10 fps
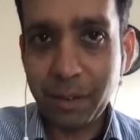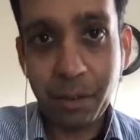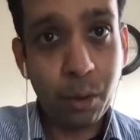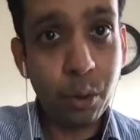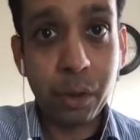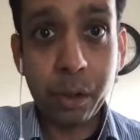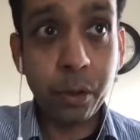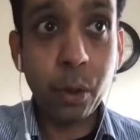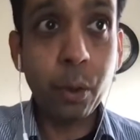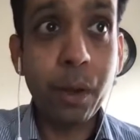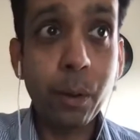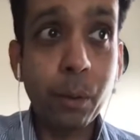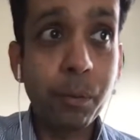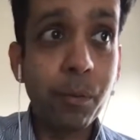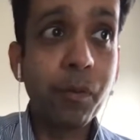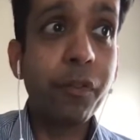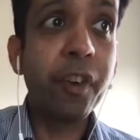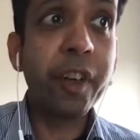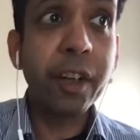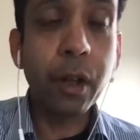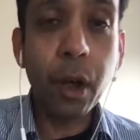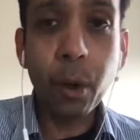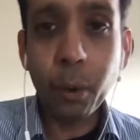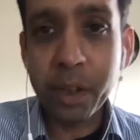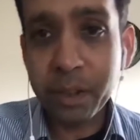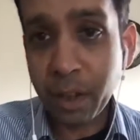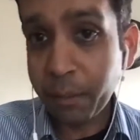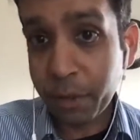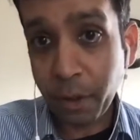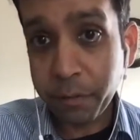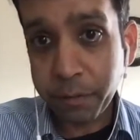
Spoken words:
so you could go out very low in terms of